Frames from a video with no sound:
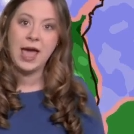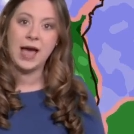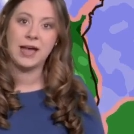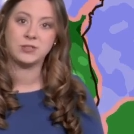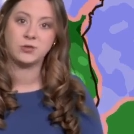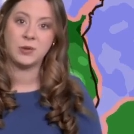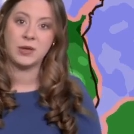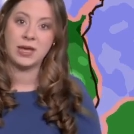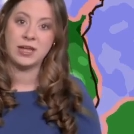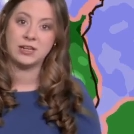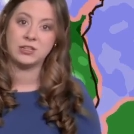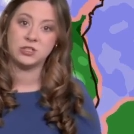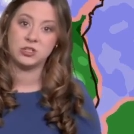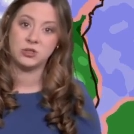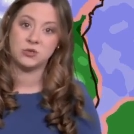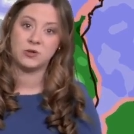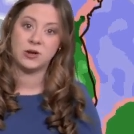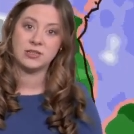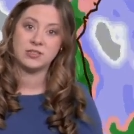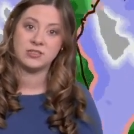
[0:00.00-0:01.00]
As we head into
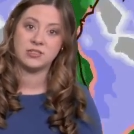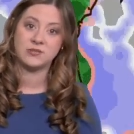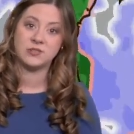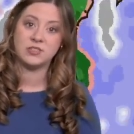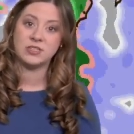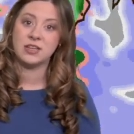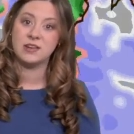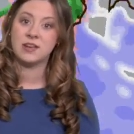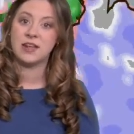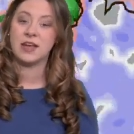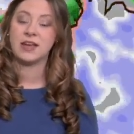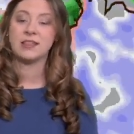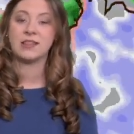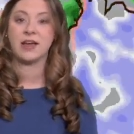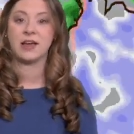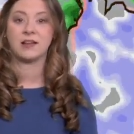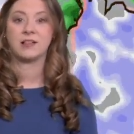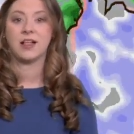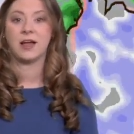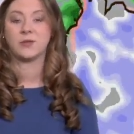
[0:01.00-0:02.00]
the rest of Sunday,
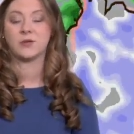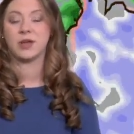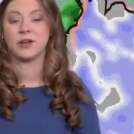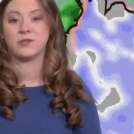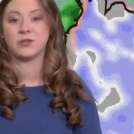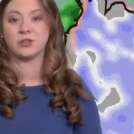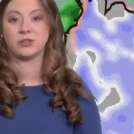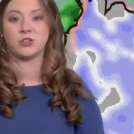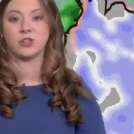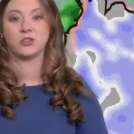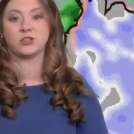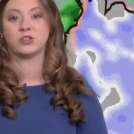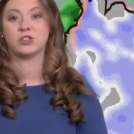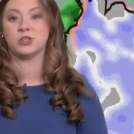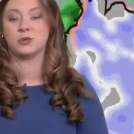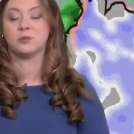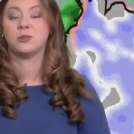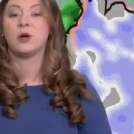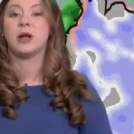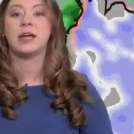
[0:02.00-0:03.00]
that cloud cover starts
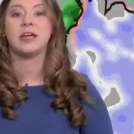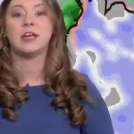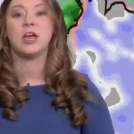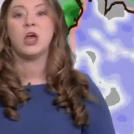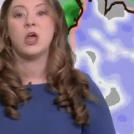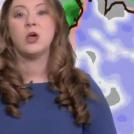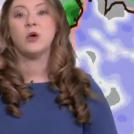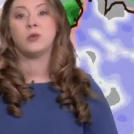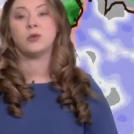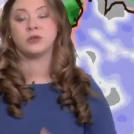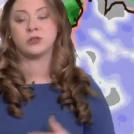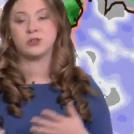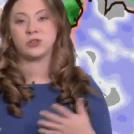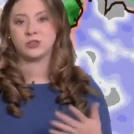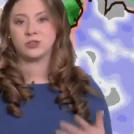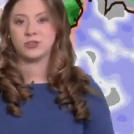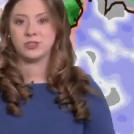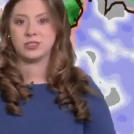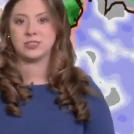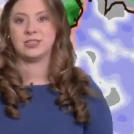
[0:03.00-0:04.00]
to break. We'll
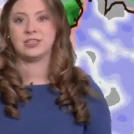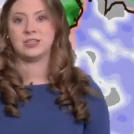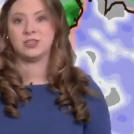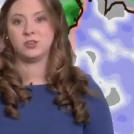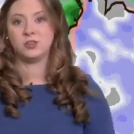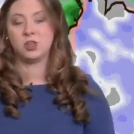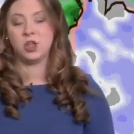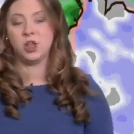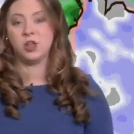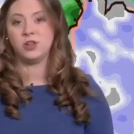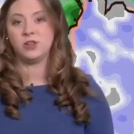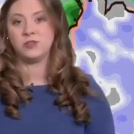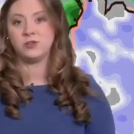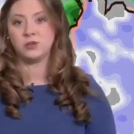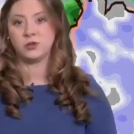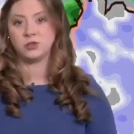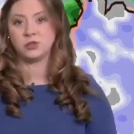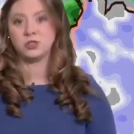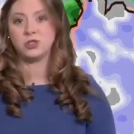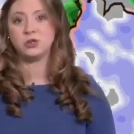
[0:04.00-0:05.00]
start to see a lull in
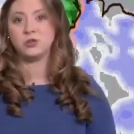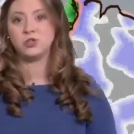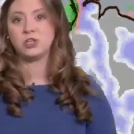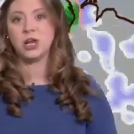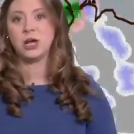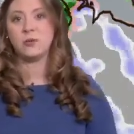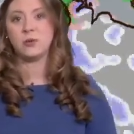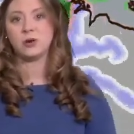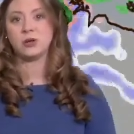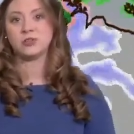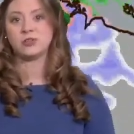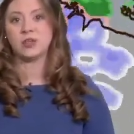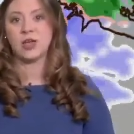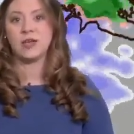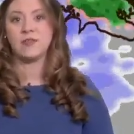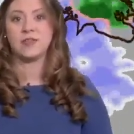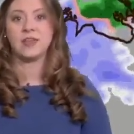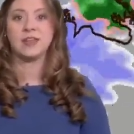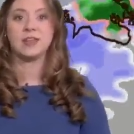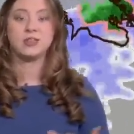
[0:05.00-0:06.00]
those snow showers.
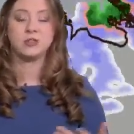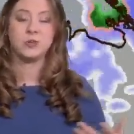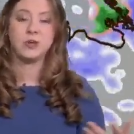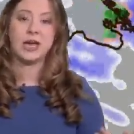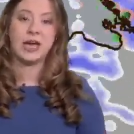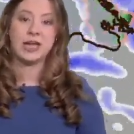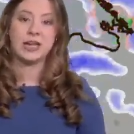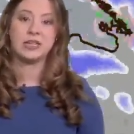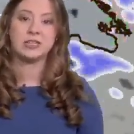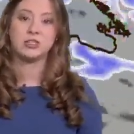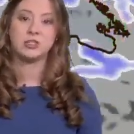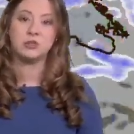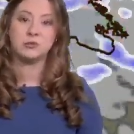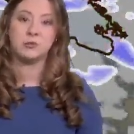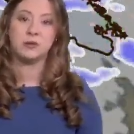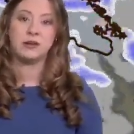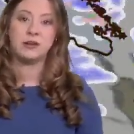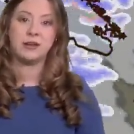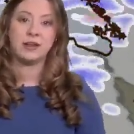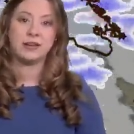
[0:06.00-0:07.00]
And then as we head into
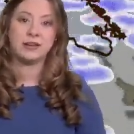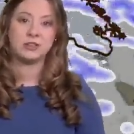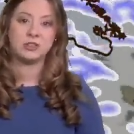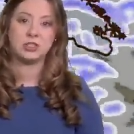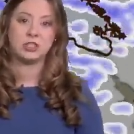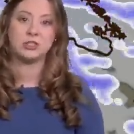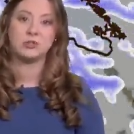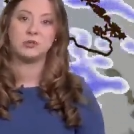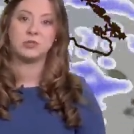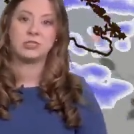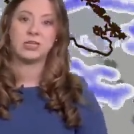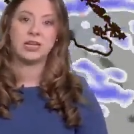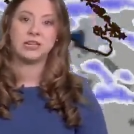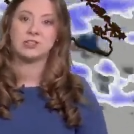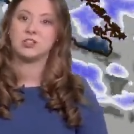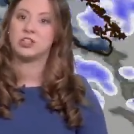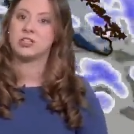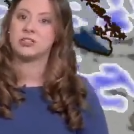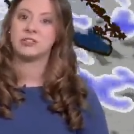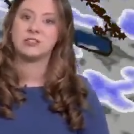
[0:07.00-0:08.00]
Monday and Tuesday,
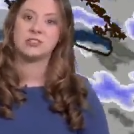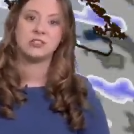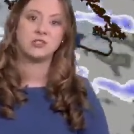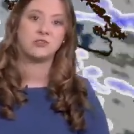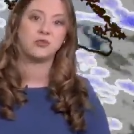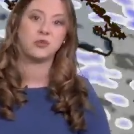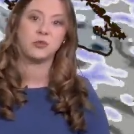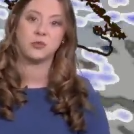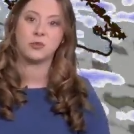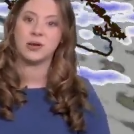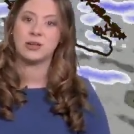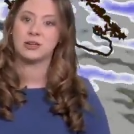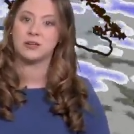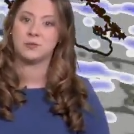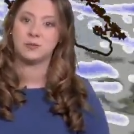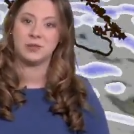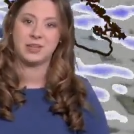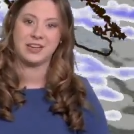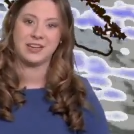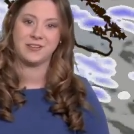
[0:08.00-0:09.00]
chances for
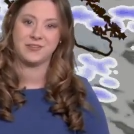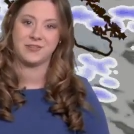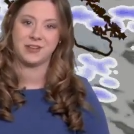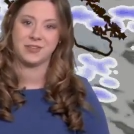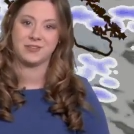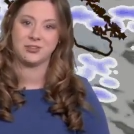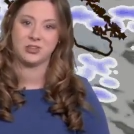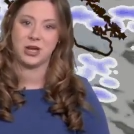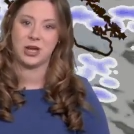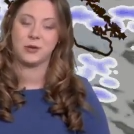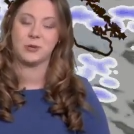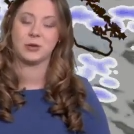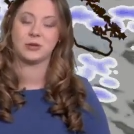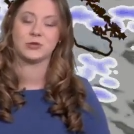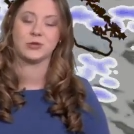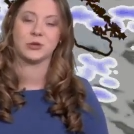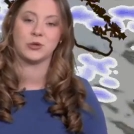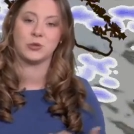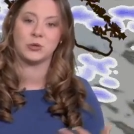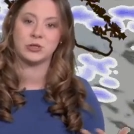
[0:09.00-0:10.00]
random lake effect
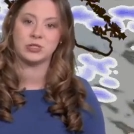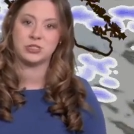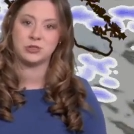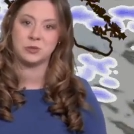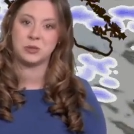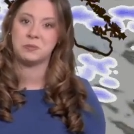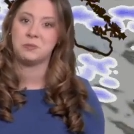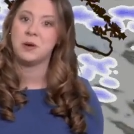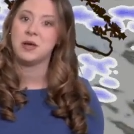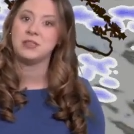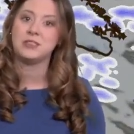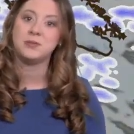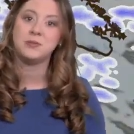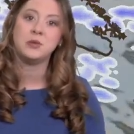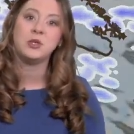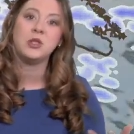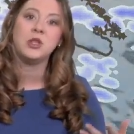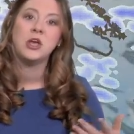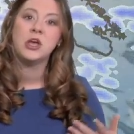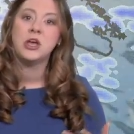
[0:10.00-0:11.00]
showers are going to be
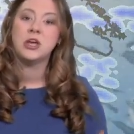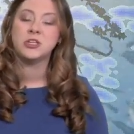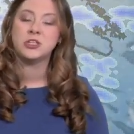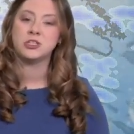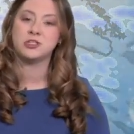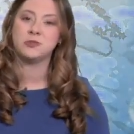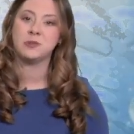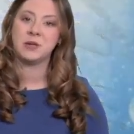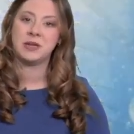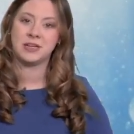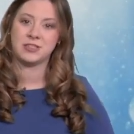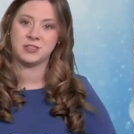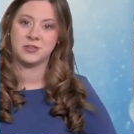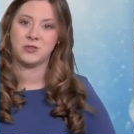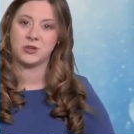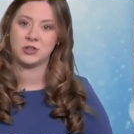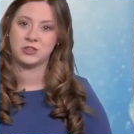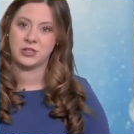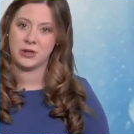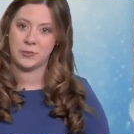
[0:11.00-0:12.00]
possible just because
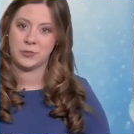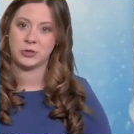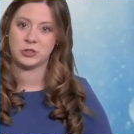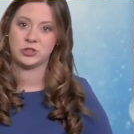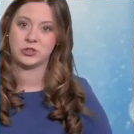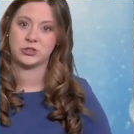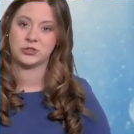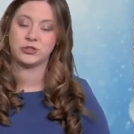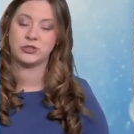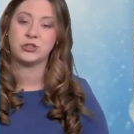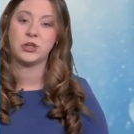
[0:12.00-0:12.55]
of our temperatures.